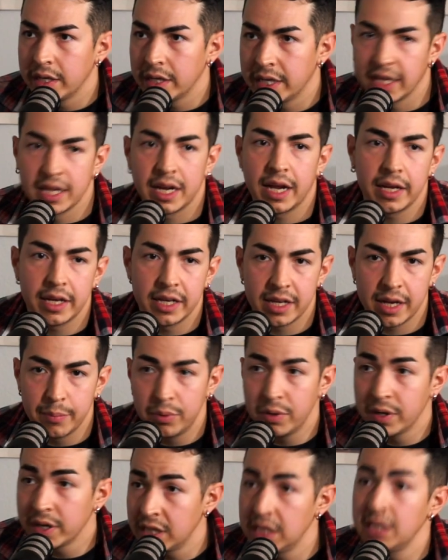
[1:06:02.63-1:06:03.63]
Can I can I
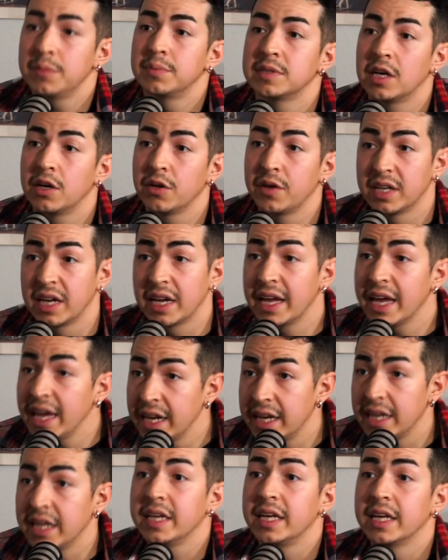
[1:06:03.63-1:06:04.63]
put clips out? Can I
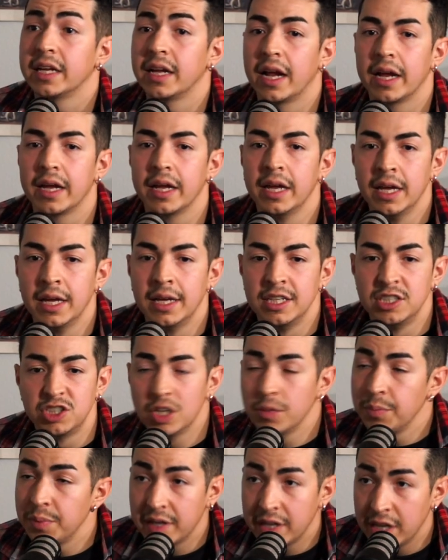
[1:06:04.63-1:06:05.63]
edit? Can I
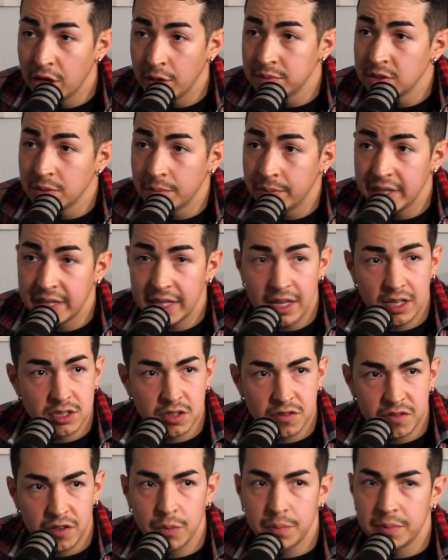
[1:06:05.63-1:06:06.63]
jump in and help somebody else
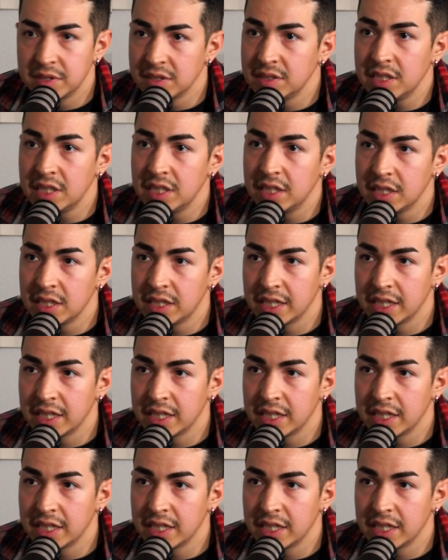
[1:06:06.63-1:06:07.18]
if help is needed?